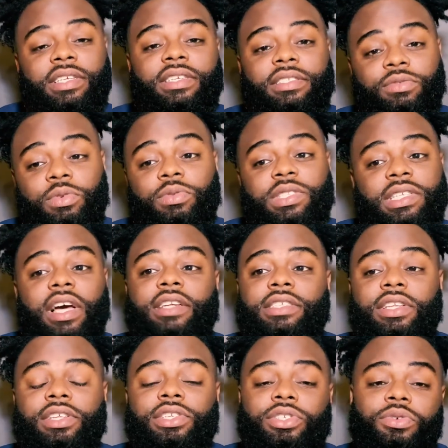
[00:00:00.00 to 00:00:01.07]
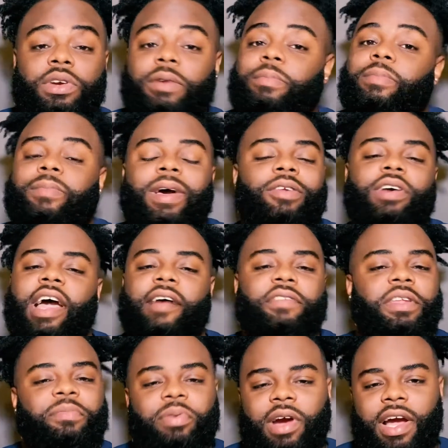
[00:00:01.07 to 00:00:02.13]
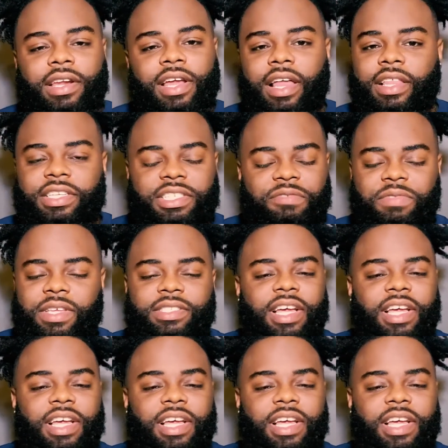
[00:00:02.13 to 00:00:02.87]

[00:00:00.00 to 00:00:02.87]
was stuck to the script. I don't have any prior knowledge of this.